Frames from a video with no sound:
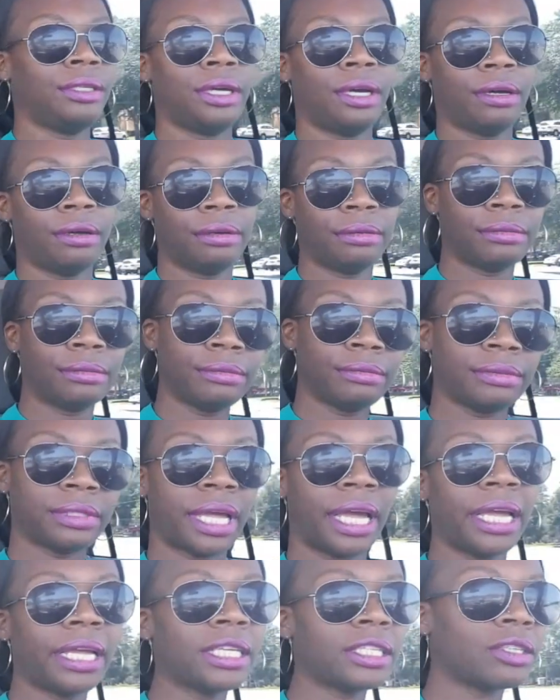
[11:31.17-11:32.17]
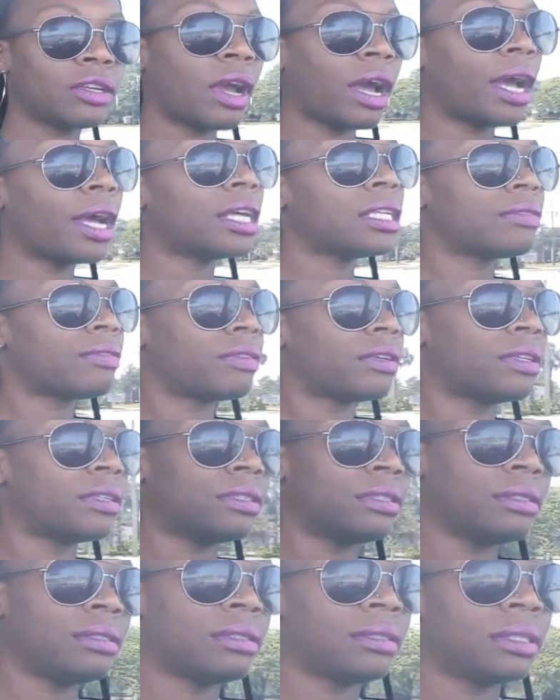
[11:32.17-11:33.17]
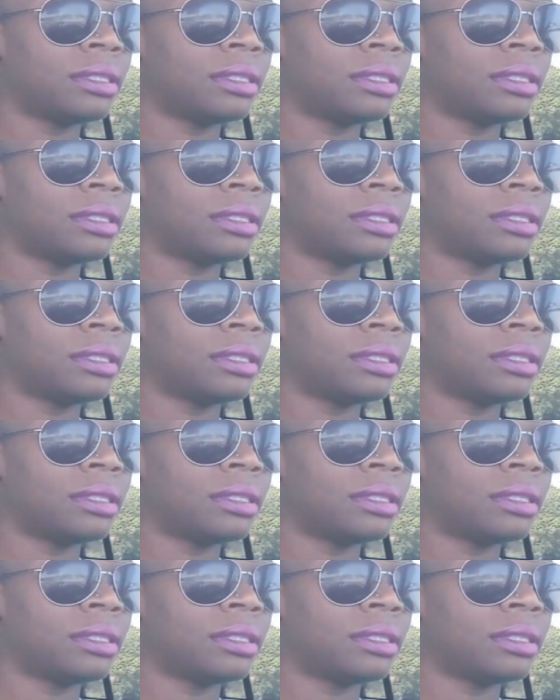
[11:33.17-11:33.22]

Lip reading: you know, thanks you guys for